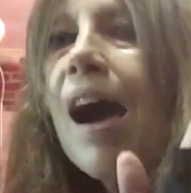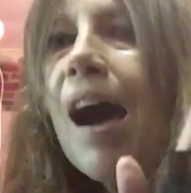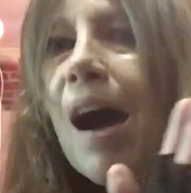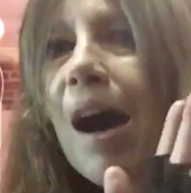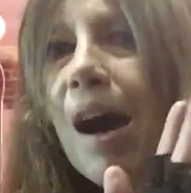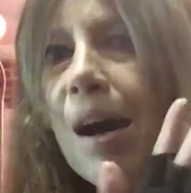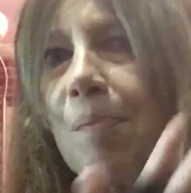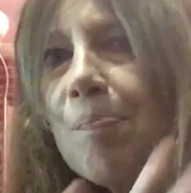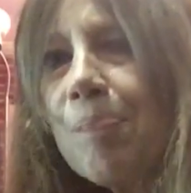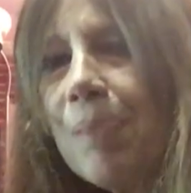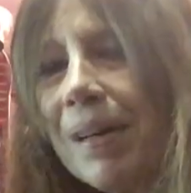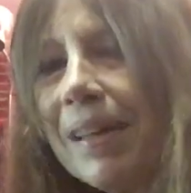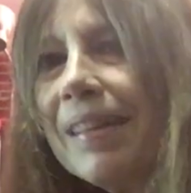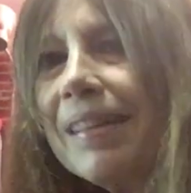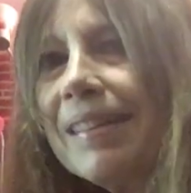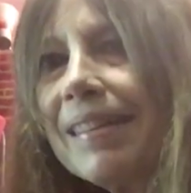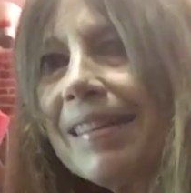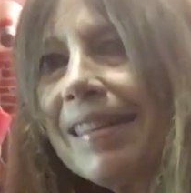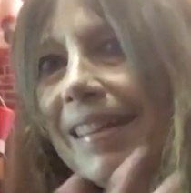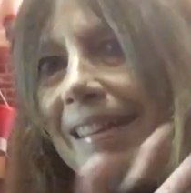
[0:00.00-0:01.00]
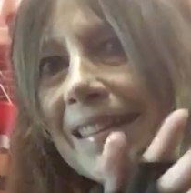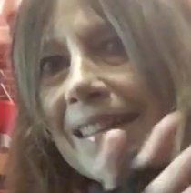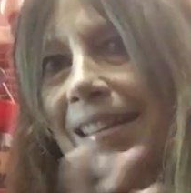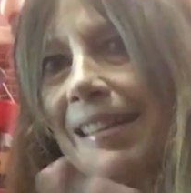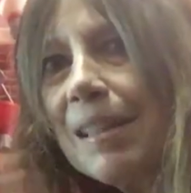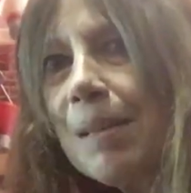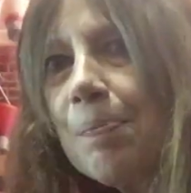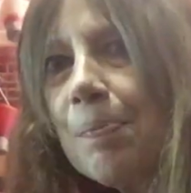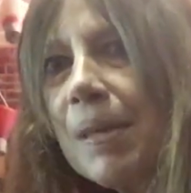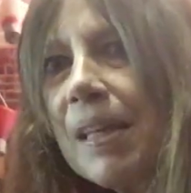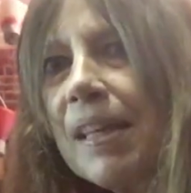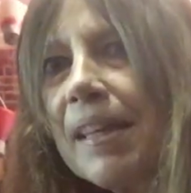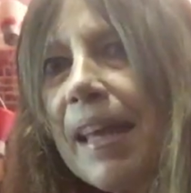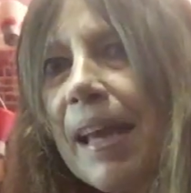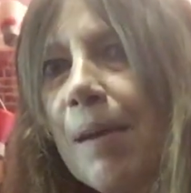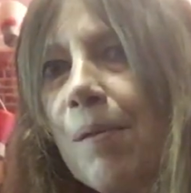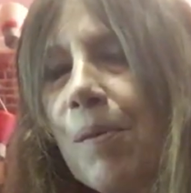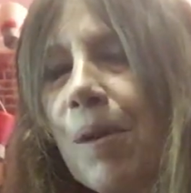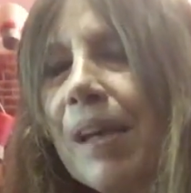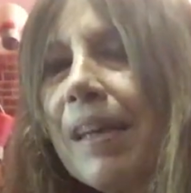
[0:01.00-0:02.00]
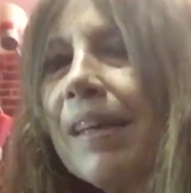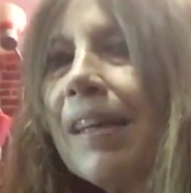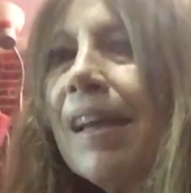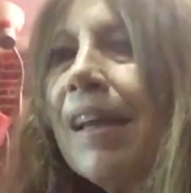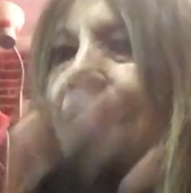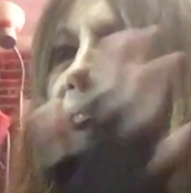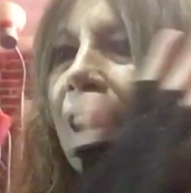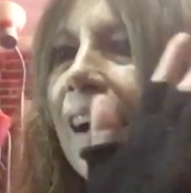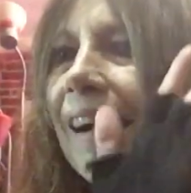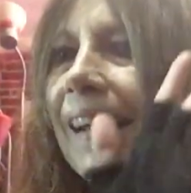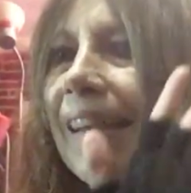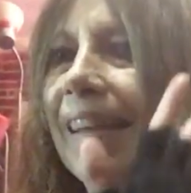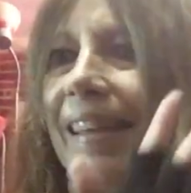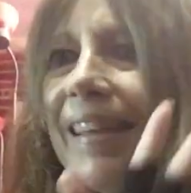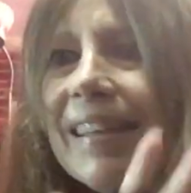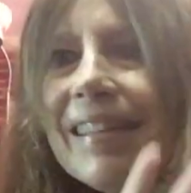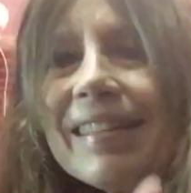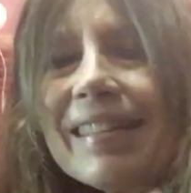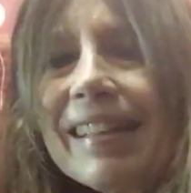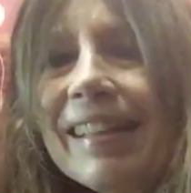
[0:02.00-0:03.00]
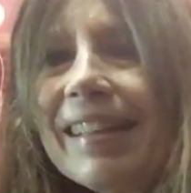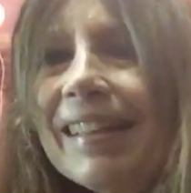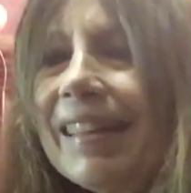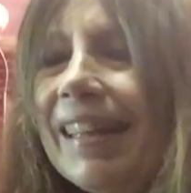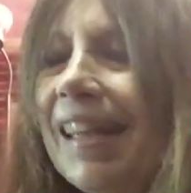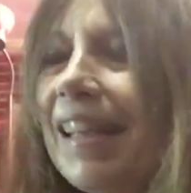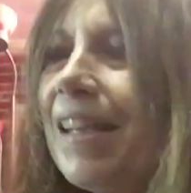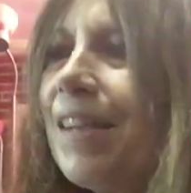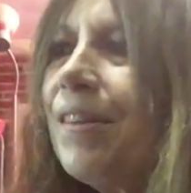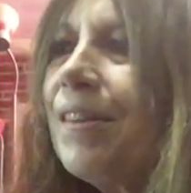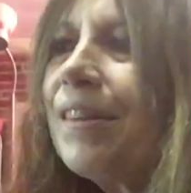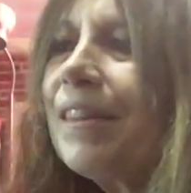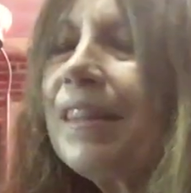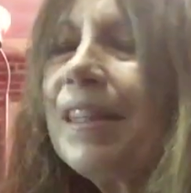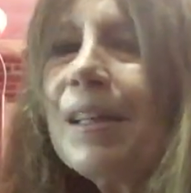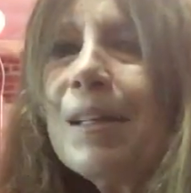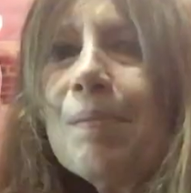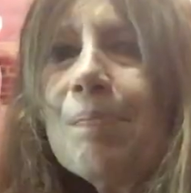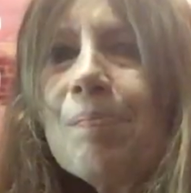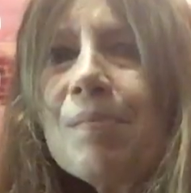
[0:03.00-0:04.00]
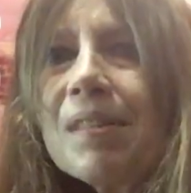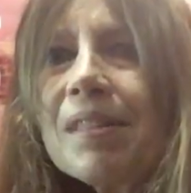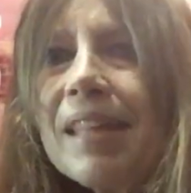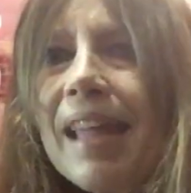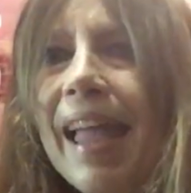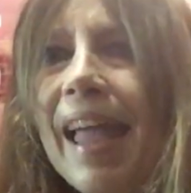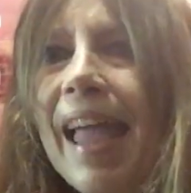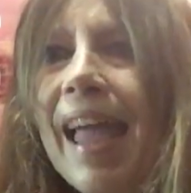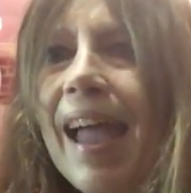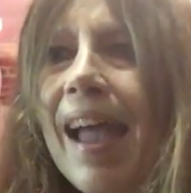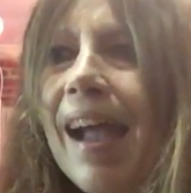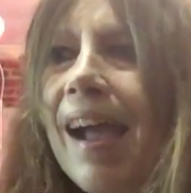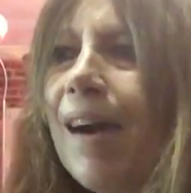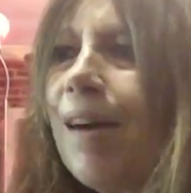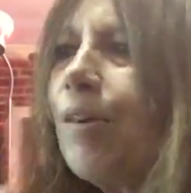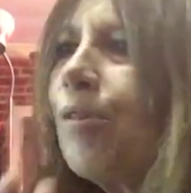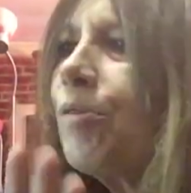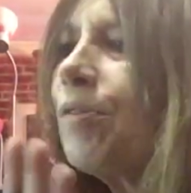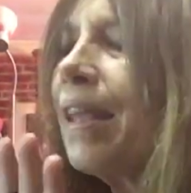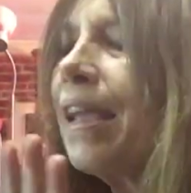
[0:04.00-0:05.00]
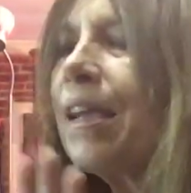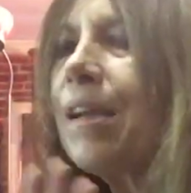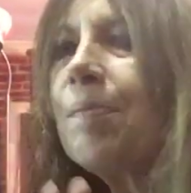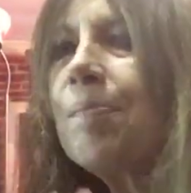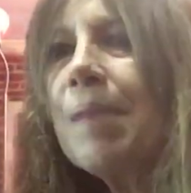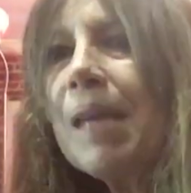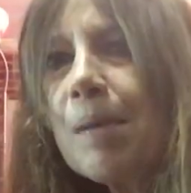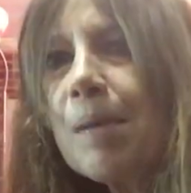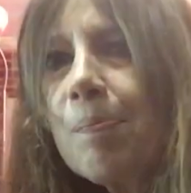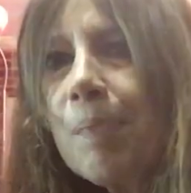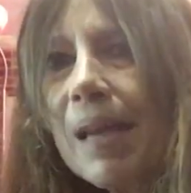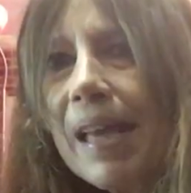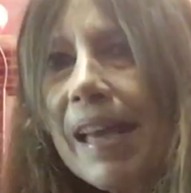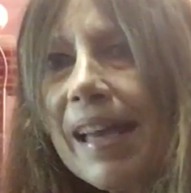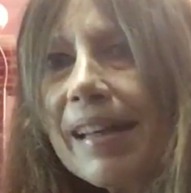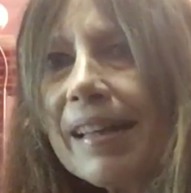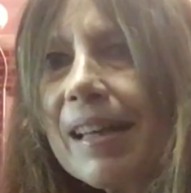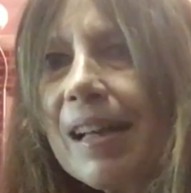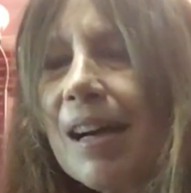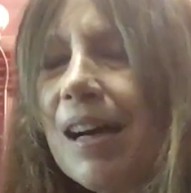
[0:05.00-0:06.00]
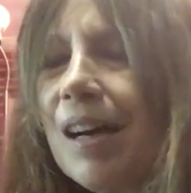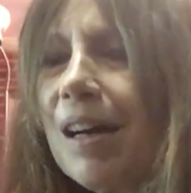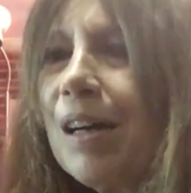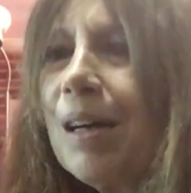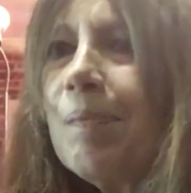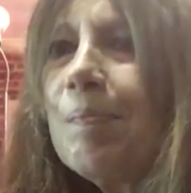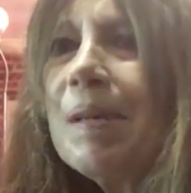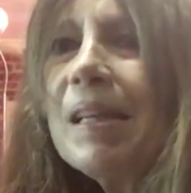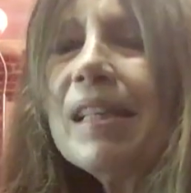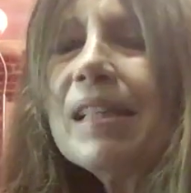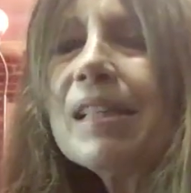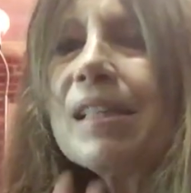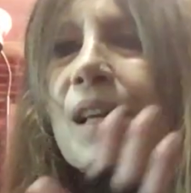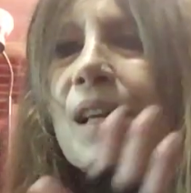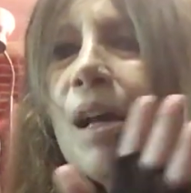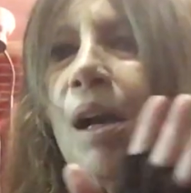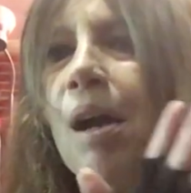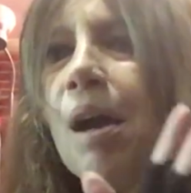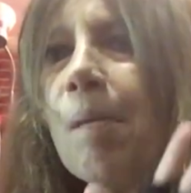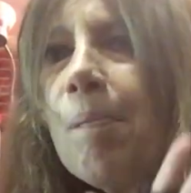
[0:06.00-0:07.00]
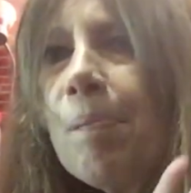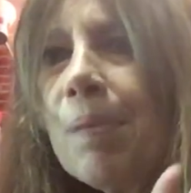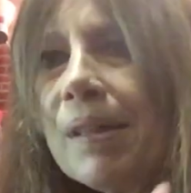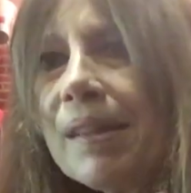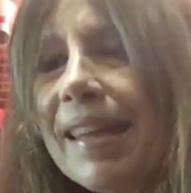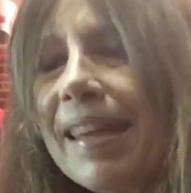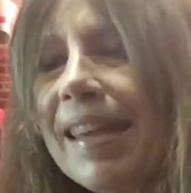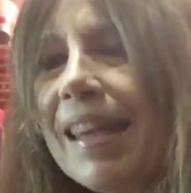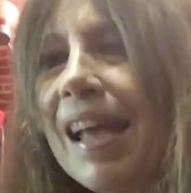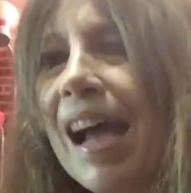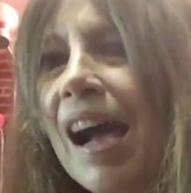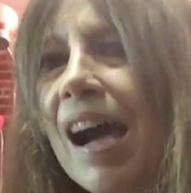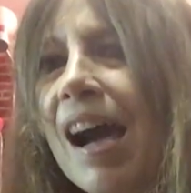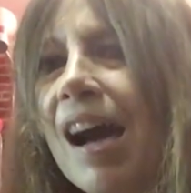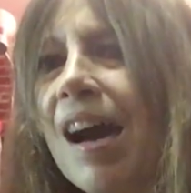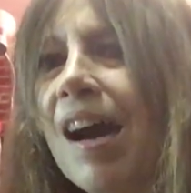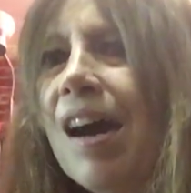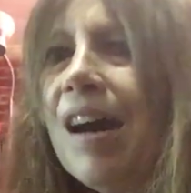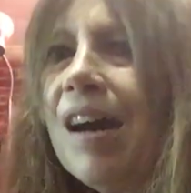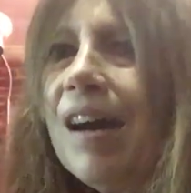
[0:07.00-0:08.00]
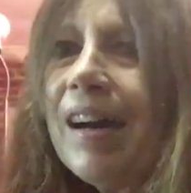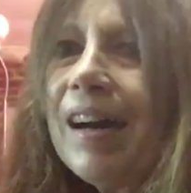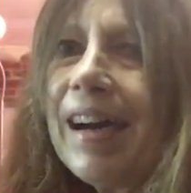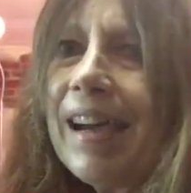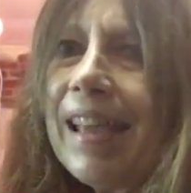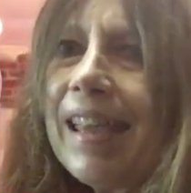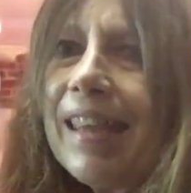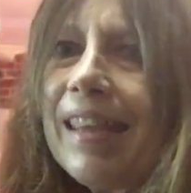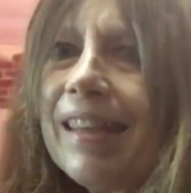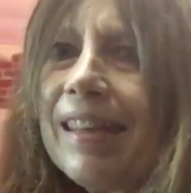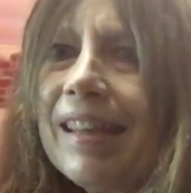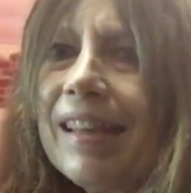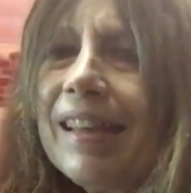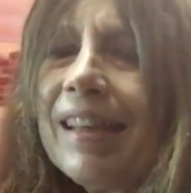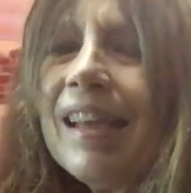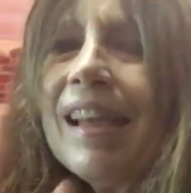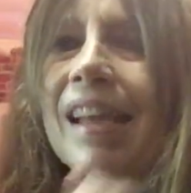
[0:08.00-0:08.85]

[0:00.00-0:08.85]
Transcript: Uh, but it's going to be in that way it's like they could thumbs down, they could make bad comments, but they hide.